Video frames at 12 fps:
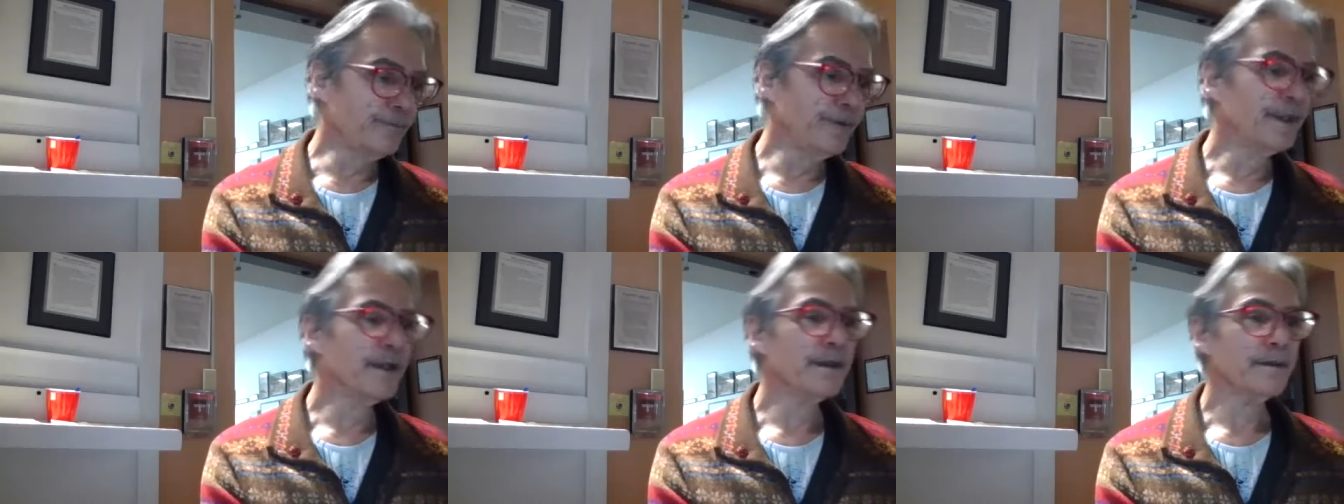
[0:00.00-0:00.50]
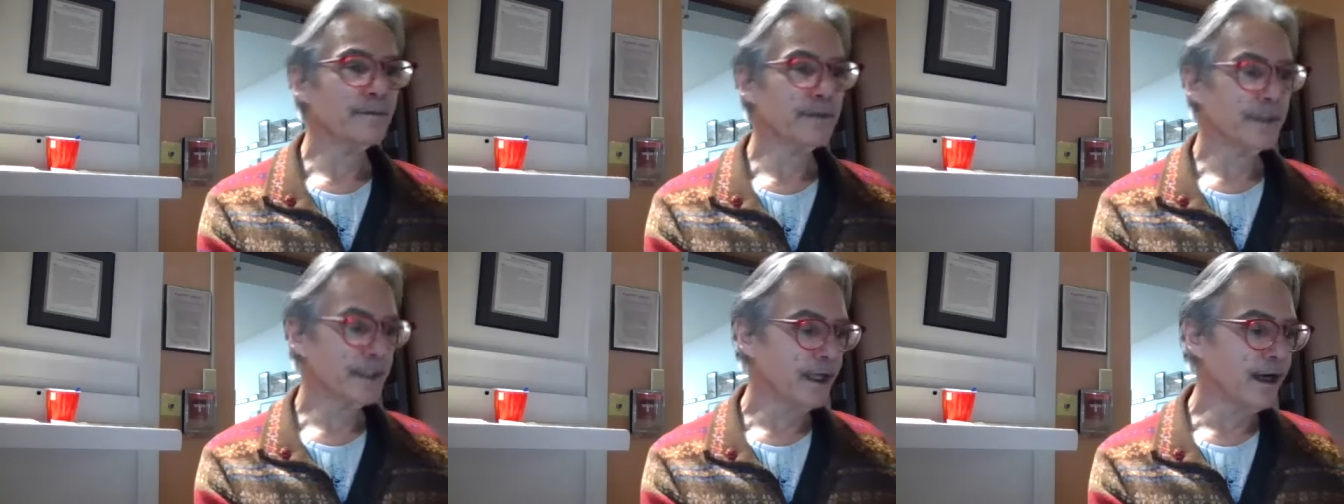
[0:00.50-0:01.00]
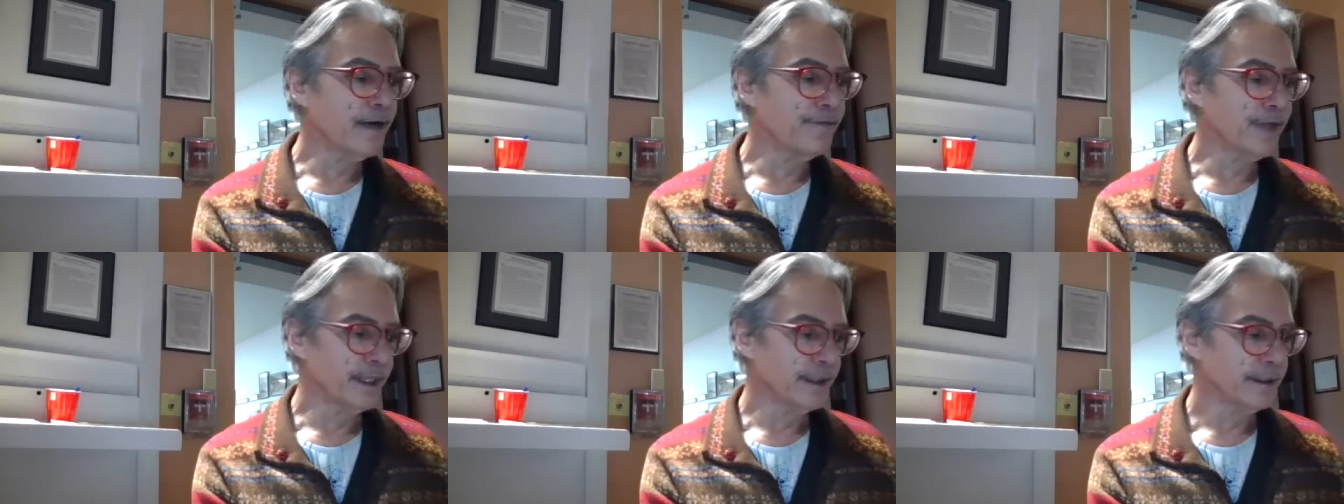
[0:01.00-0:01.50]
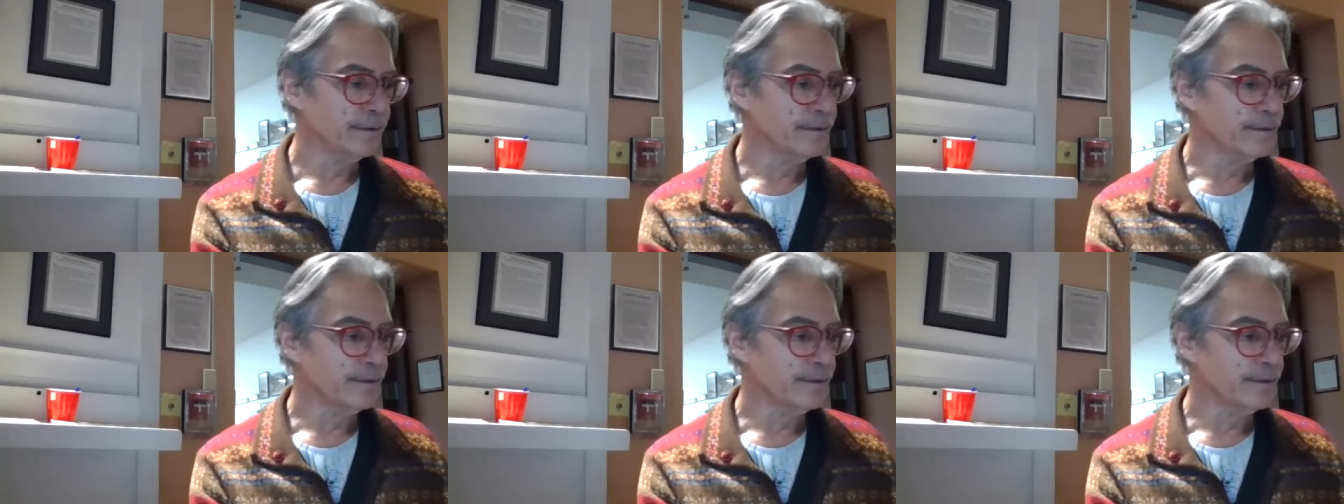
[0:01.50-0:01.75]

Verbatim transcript: the the carving